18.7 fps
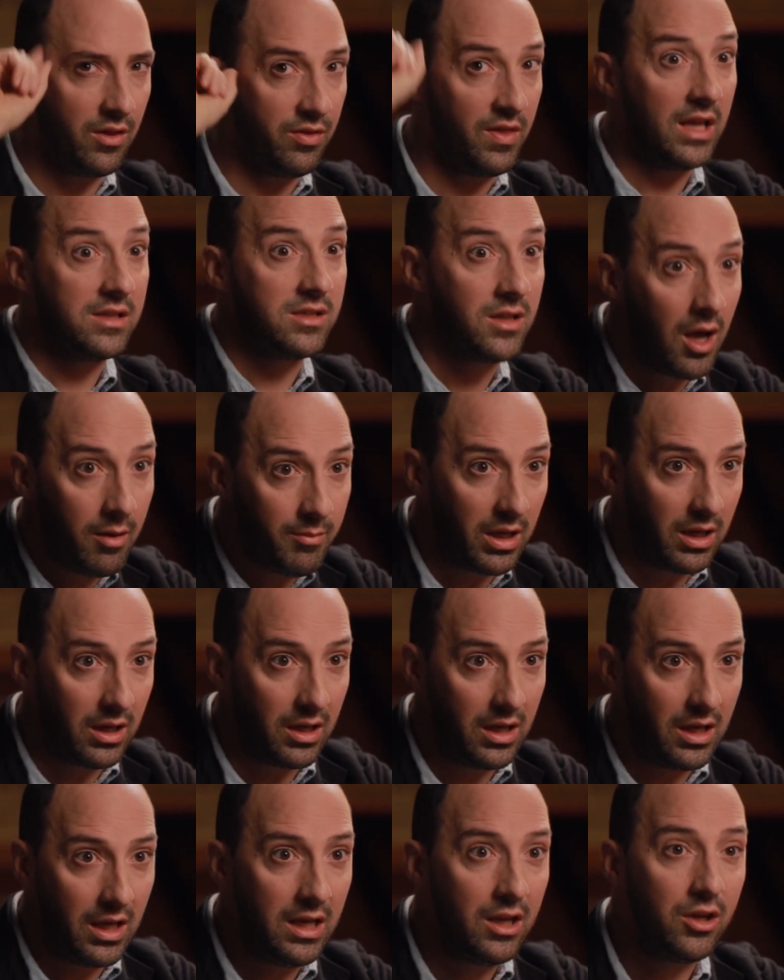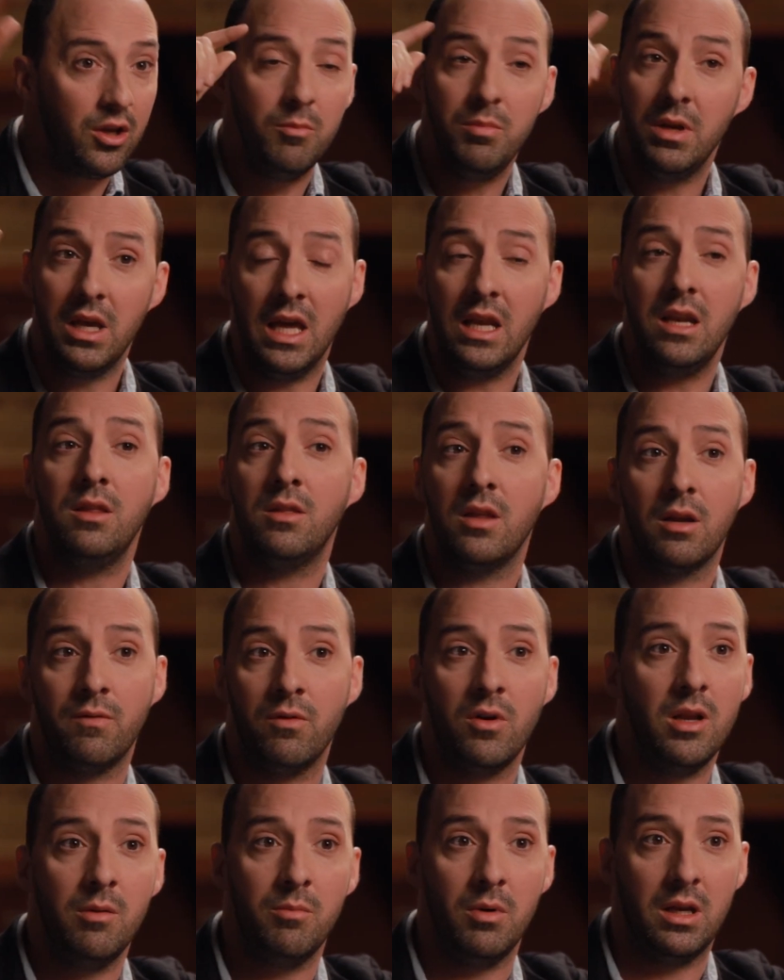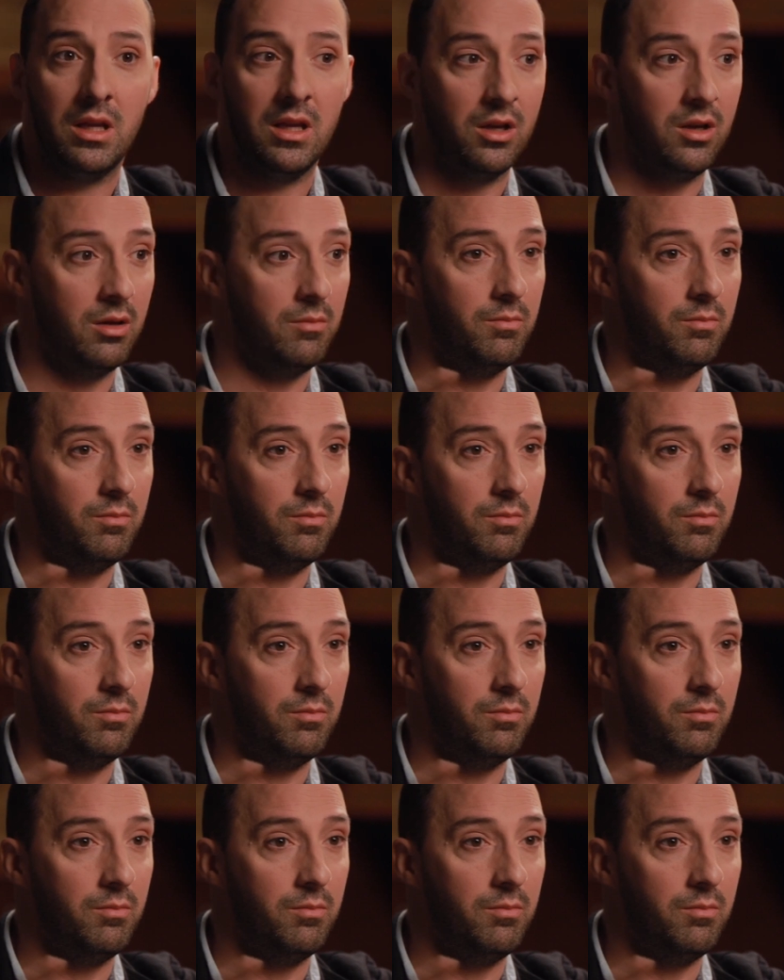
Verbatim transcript: into that's coming. And it could be anything for anybody. It